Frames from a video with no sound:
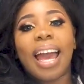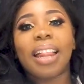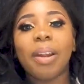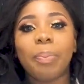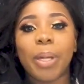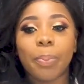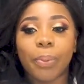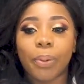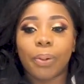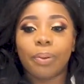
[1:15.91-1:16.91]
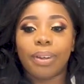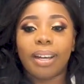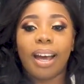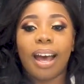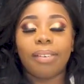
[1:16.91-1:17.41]
A lot of people
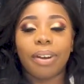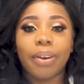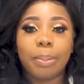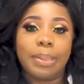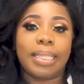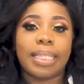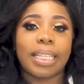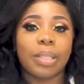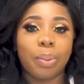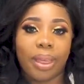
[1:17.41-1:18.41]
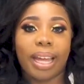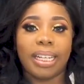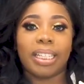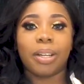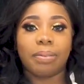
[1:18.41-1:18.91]
are very obsessed with the
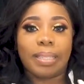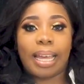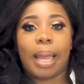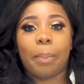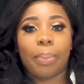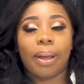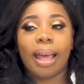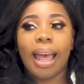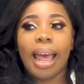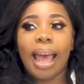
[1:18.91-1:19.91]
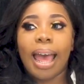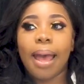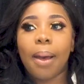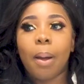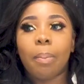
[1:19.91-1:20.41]
idea of type.
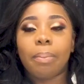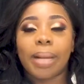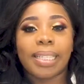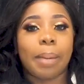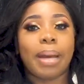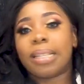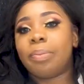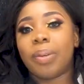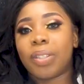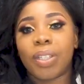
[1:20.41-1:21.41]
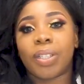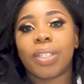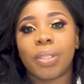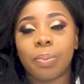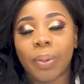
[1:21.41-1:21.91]
My type has to be a
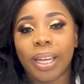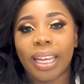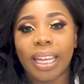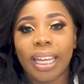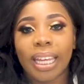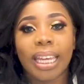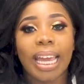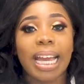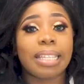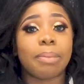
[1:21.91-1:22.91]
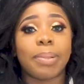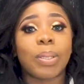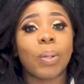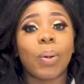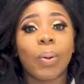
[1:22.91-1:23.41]
certain way. He has to be
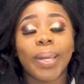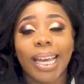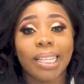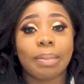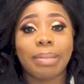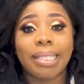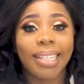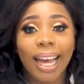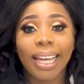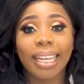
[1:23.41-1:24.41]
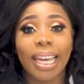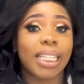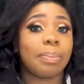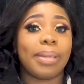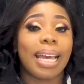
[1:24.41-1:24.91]
tall, he has to be dark, he
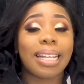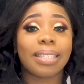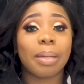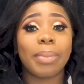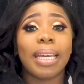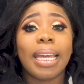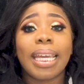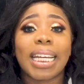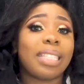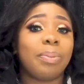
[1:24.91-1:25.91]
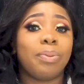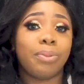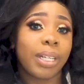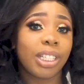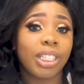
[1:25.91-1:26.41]
has to be handsome, he has to be
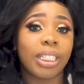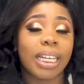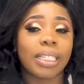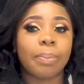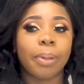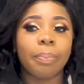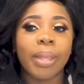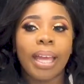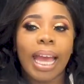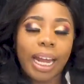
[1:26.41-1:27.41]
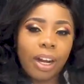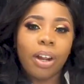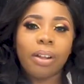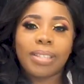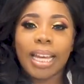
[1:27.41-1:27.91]
rich, he has to be... And a
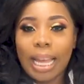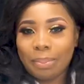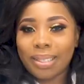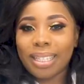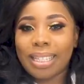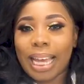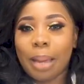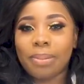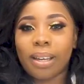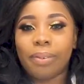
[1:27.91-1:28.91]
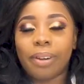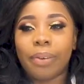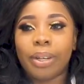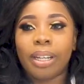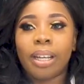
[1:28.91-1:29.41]
lot of times, the types are
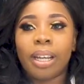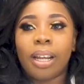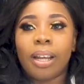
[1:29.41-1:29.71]
very,